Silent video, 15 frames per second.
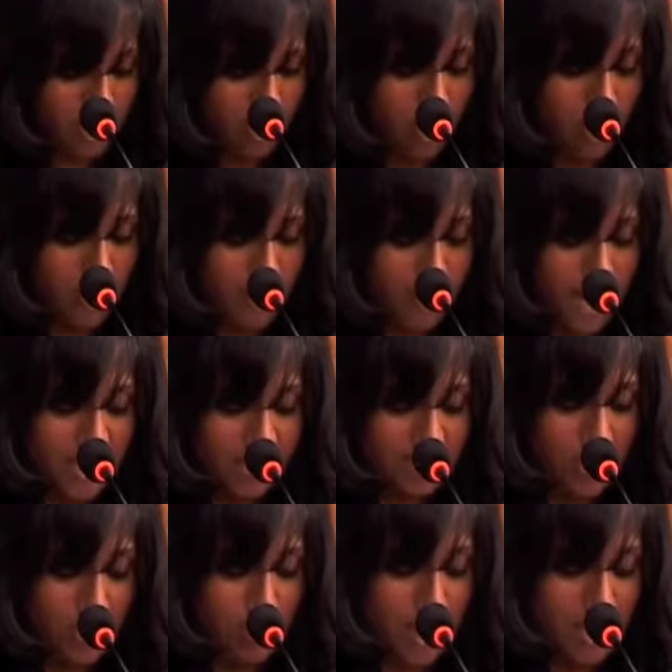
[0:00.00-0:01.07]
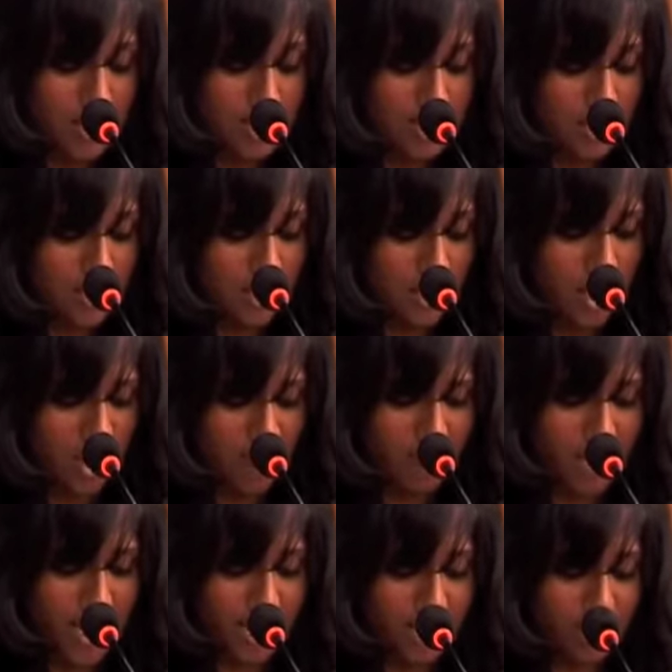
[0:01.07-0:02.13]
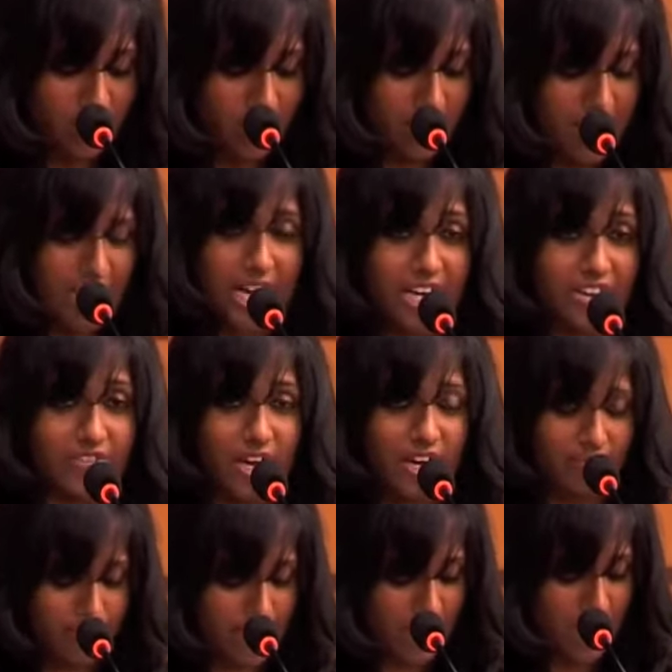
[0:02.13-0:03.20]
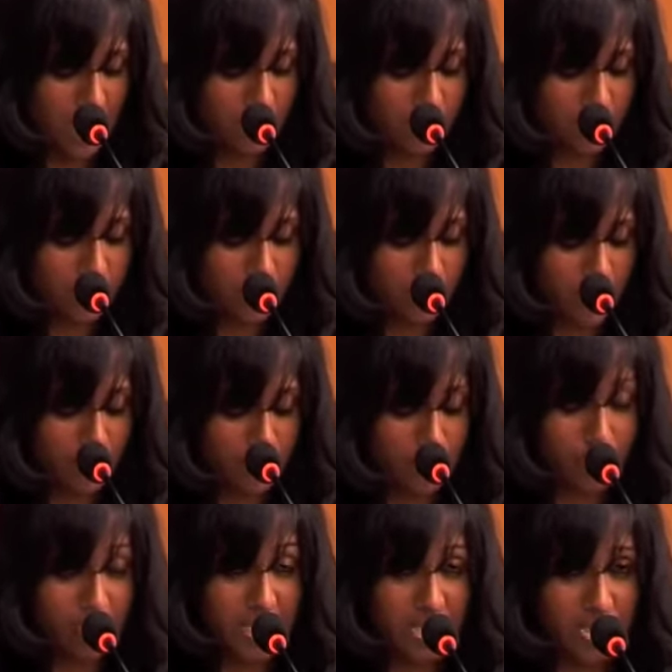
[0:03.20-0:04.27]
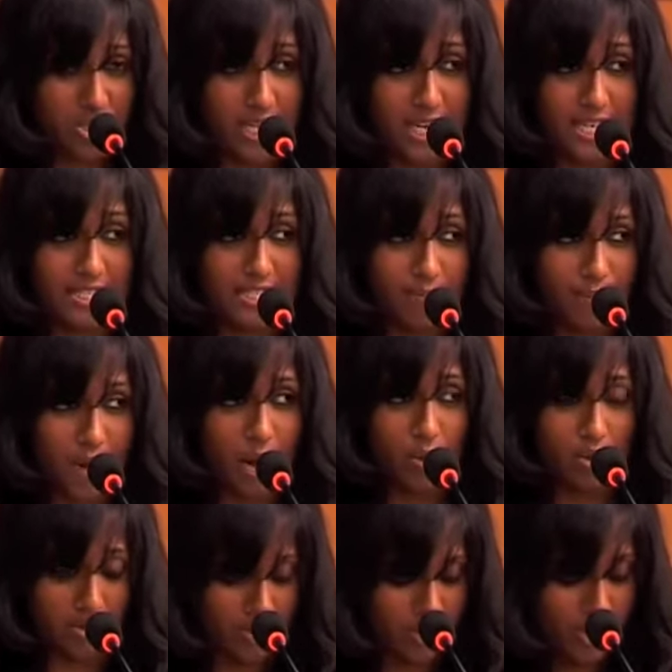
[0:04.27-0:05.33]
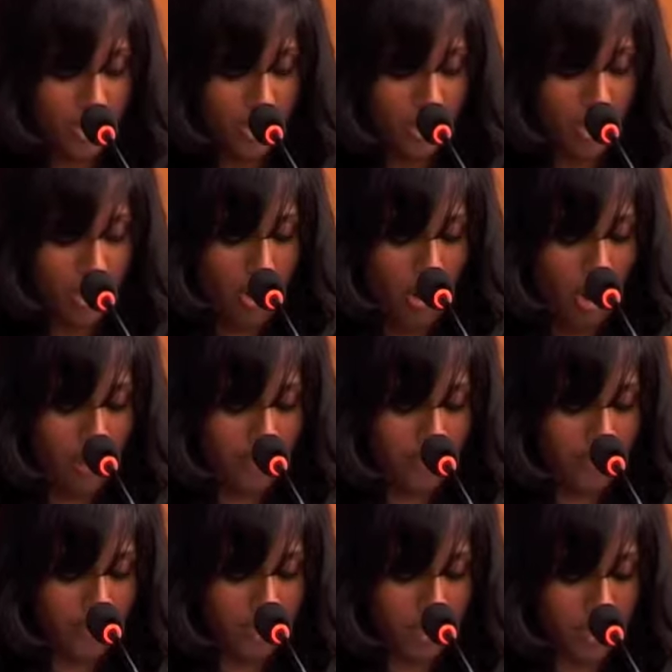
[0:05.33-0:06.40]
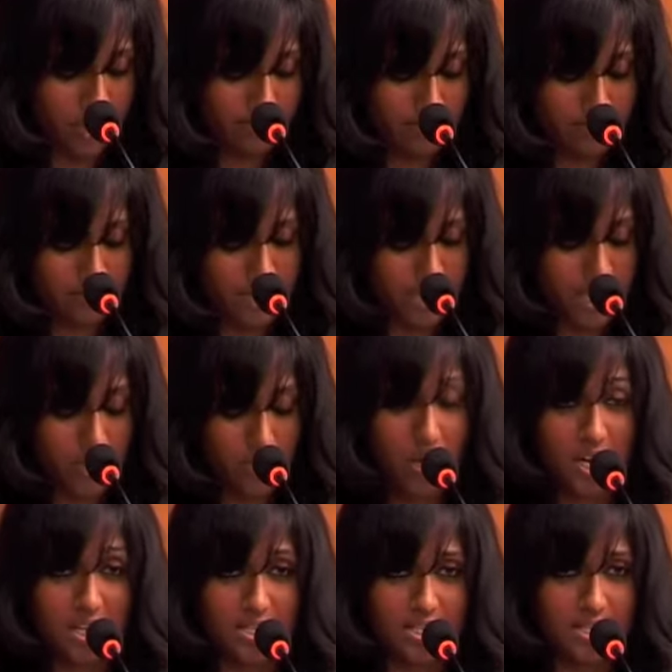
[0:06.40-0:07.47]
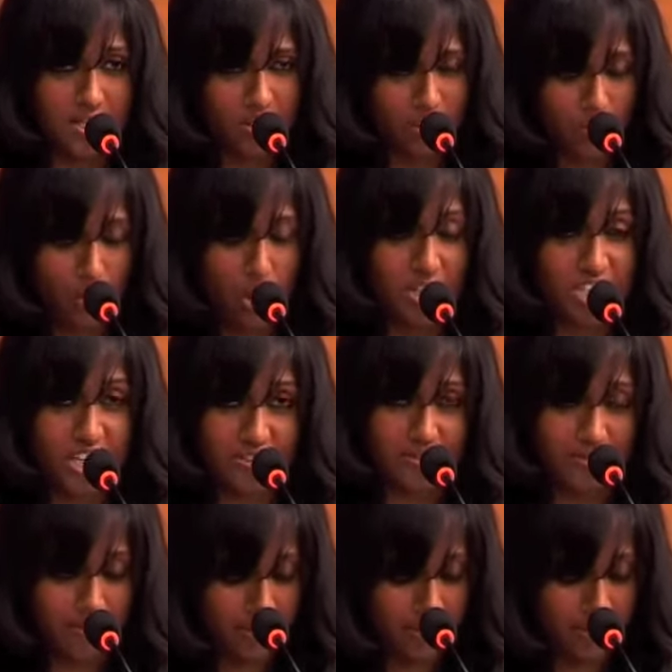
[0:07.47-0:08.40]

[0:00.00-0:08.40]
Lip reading: Over the past few months of my short life, I have begun to appreciate the power of these words, what if?